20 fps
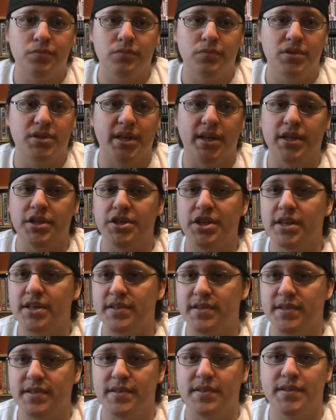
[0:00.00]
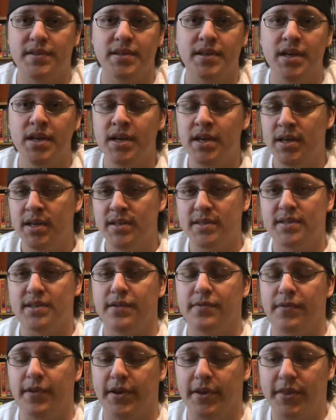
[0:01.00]
Sega Genesis,
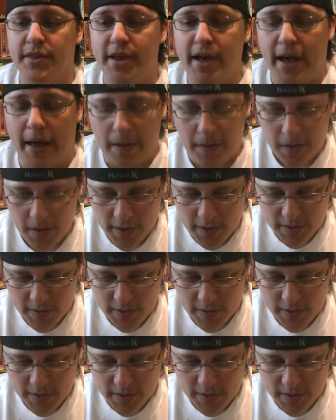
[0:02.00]
stuff like that.